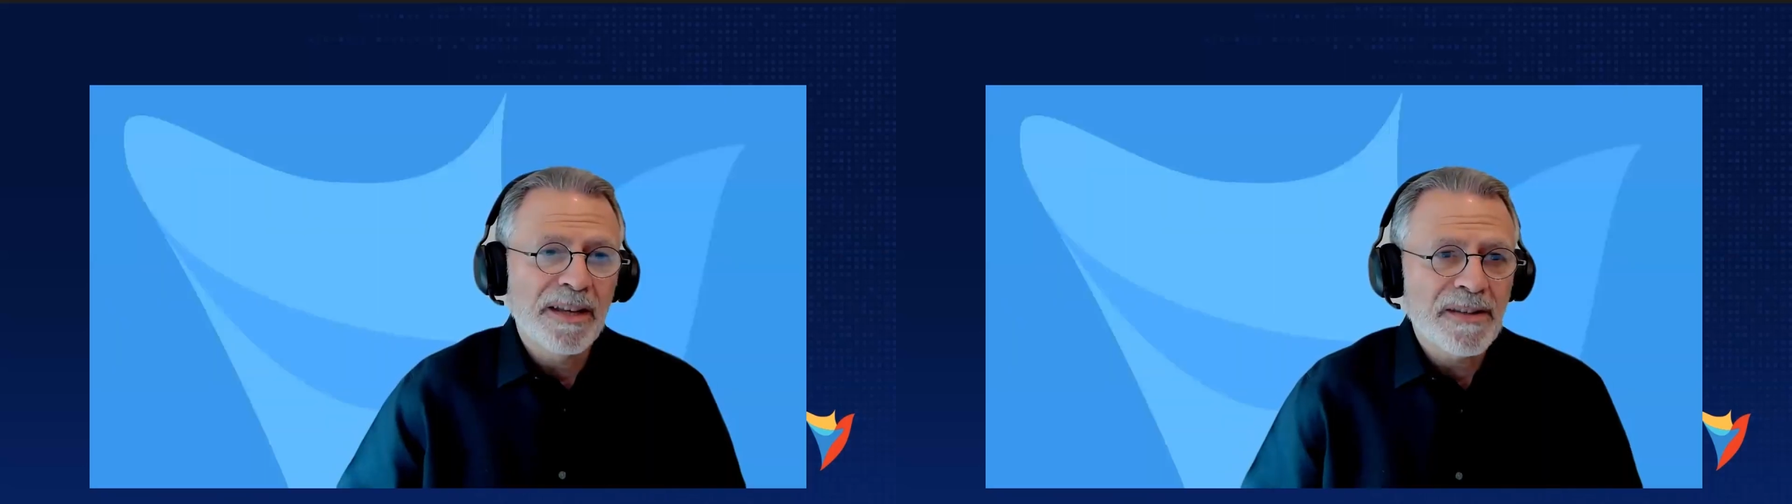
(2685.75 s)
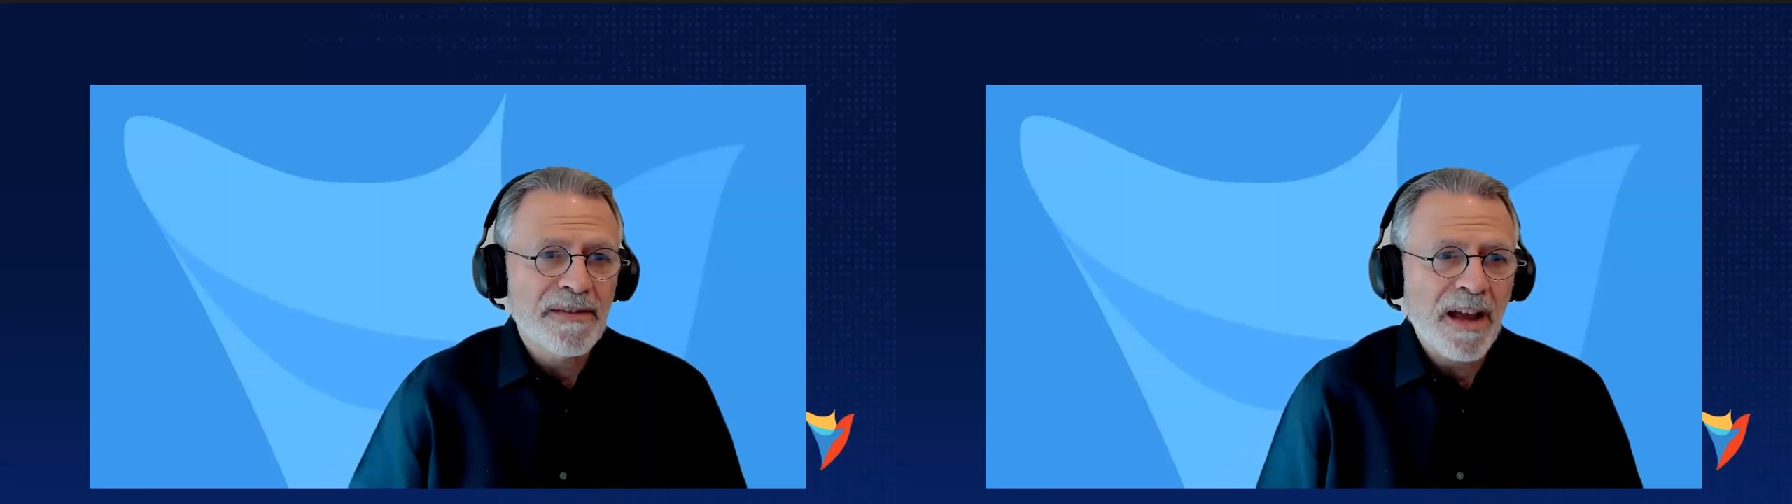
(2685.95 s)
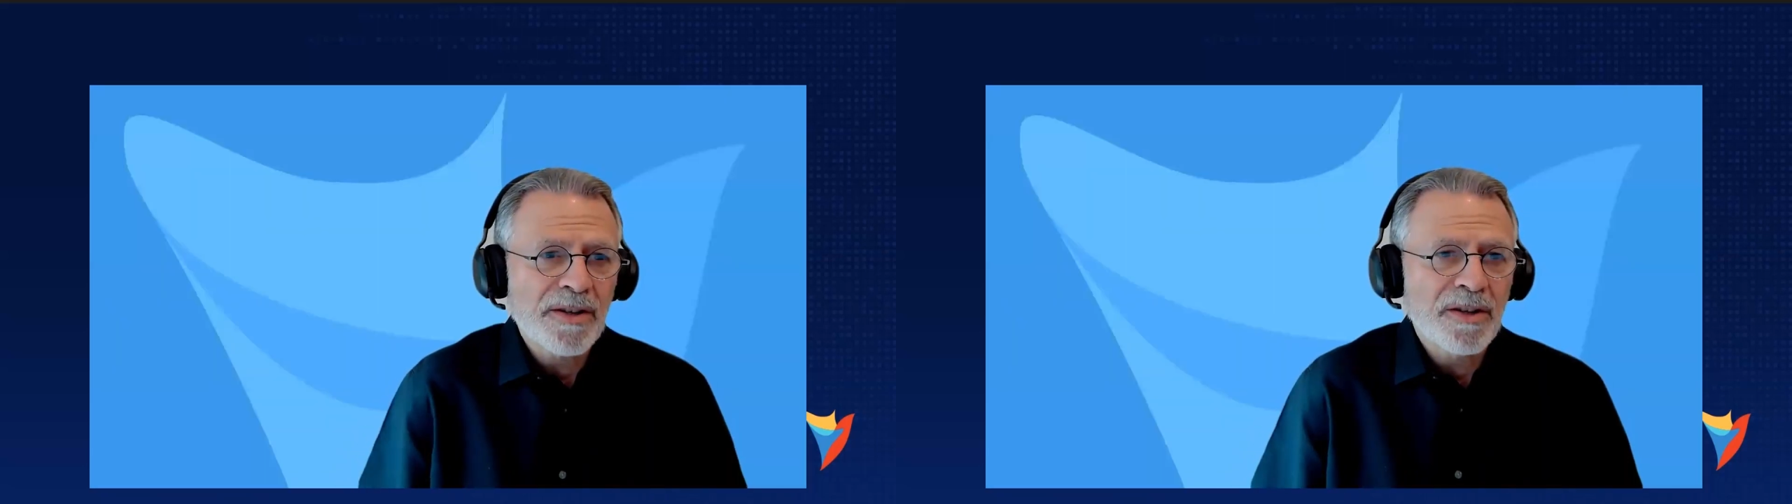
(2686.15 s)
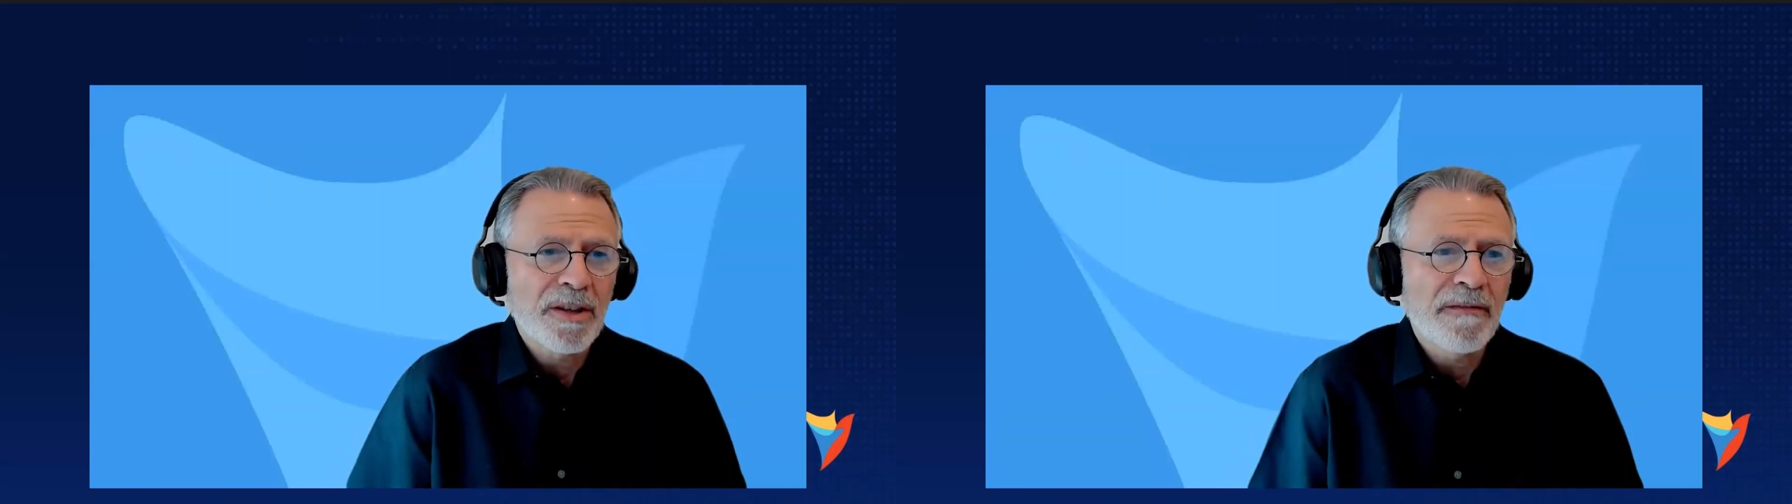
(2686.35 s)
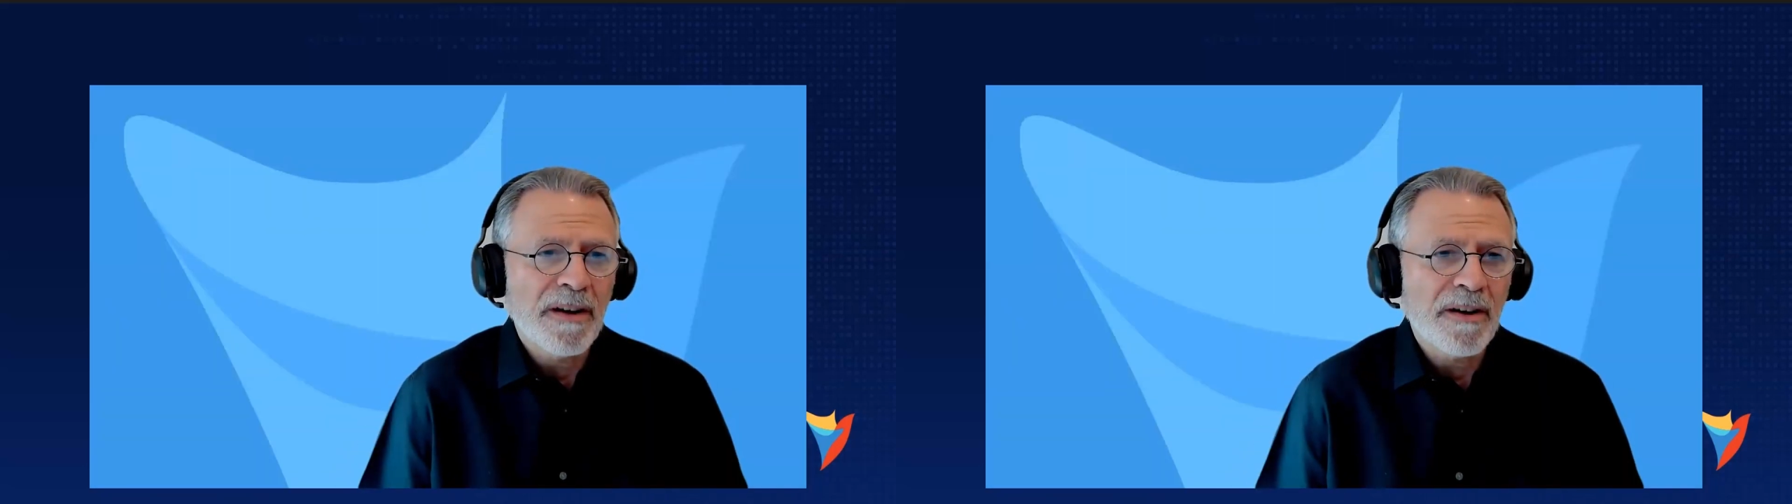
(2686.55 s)
it's
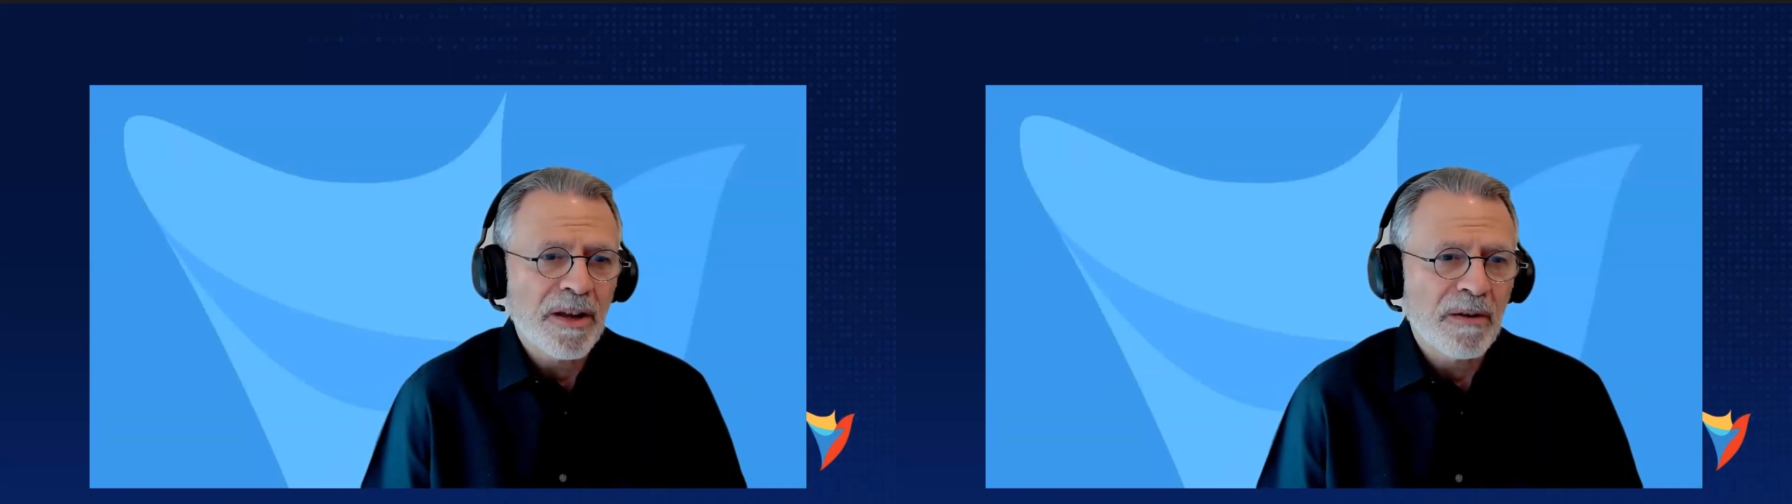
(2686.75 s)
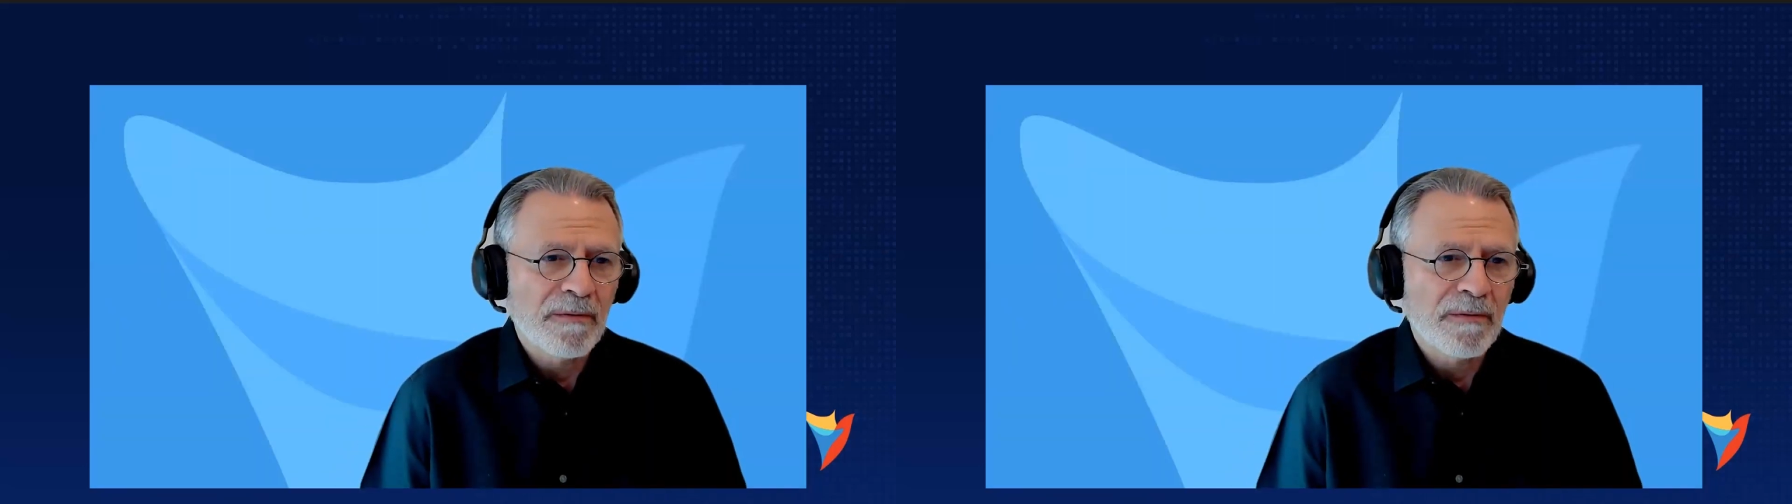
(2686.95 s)
actually very